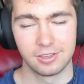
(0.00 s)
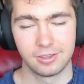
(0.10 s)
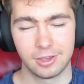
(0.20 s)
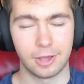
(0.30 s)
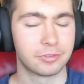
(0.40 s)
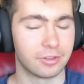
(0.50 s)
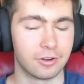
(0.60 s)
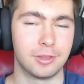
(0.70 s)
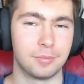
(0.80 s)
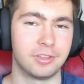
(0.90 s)
I'm
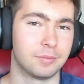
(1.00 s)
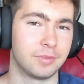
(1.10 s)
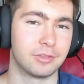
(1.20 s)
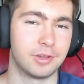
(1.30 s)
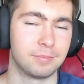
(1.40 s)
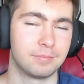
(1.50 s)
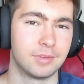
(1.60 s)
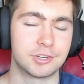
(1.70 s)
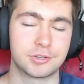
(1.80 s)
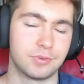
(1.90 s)
sorry about that, by the way.
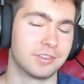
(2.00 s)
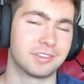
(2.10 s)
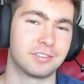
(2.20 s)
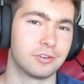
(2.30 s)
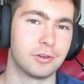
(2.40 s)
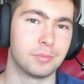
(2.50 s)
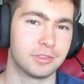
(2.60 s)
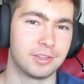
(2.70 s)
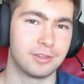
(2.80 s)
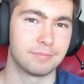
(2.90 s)
I just wanted to say sorry about that.